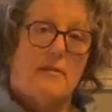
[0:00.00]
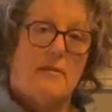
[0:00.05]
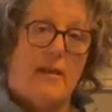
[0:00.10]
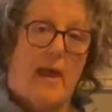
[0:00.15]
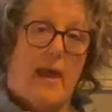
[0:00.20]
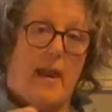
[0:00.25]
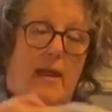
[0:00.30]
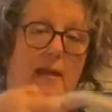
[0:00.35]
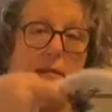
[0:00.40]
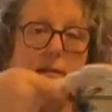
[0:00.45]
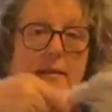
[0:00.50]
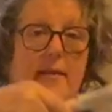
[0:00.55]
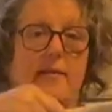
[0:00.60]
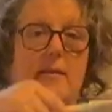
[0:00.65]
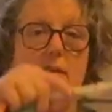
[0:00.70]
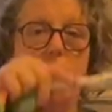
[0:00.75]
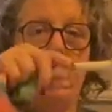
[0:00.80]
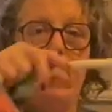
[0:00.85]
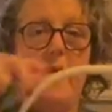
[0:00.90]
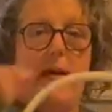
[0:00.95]
and it this
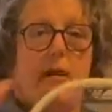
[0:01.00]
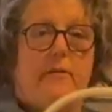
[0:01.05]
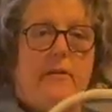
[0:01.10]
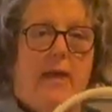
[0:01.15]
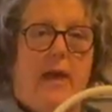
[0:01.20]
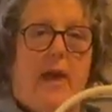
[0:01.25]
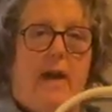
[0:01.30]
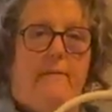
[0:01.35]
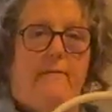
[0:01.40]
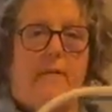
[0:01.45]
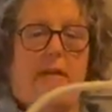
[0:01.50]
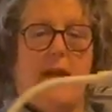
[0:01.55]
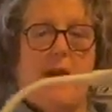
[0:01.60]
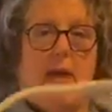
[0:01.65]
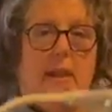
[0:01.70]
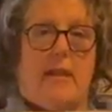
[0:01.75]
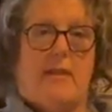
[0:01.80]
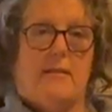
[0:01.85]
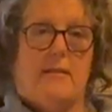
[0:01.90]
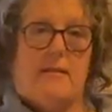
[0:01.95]
is very heavy
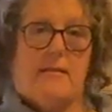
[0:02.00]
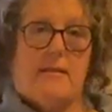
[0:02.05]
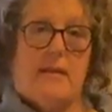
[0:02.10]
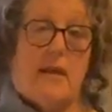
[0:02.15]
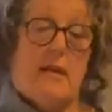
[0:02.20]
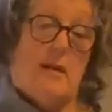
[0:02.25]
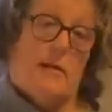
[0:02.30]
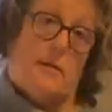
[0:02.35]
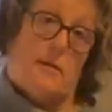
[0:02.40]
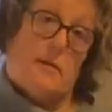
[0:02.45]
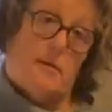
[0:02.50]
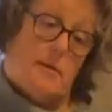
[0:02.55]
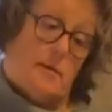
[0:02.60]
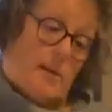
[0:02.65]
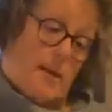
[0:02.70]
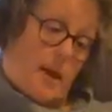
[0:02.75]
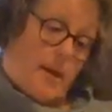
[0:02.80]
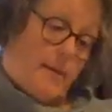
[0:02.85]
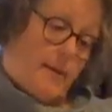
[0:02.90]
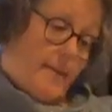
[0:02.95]
and it
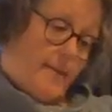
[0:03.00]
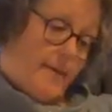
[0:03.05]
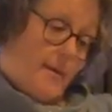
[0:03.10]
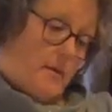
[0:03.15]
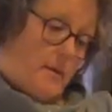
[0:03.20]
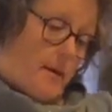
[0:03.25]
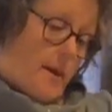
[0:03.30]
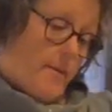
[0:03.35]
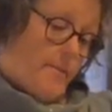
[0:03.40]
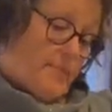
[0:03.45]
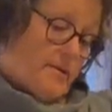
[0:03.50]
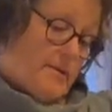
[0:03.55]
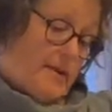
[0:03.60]
sits and then this comes